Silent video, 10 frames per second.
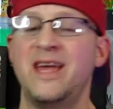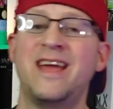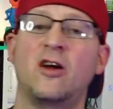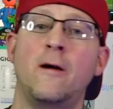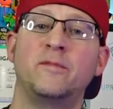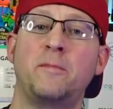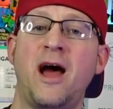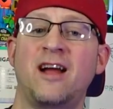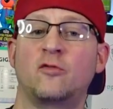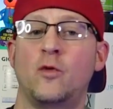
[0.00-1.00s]
It comes
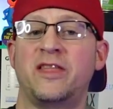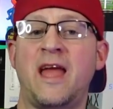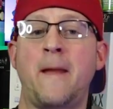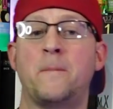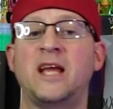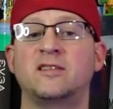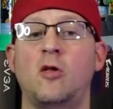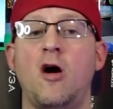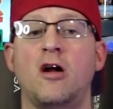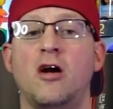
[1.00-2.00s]
packed with a base
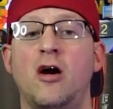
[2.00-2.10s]
clock